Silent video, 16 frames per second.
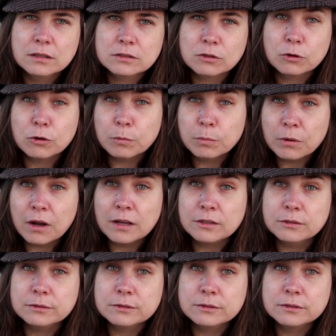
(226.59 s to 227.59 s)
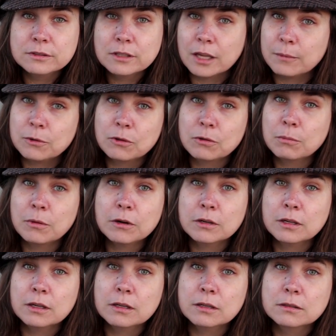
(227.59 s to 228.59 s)
So your produce came to the
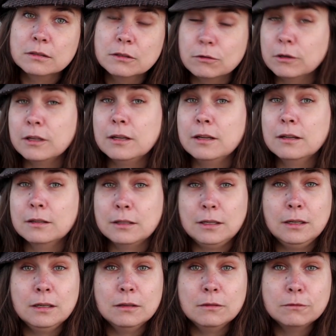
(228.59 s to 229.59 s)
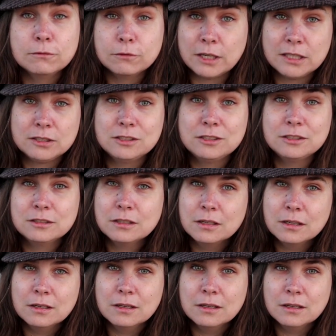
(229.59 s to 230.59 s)
market clean and fresh.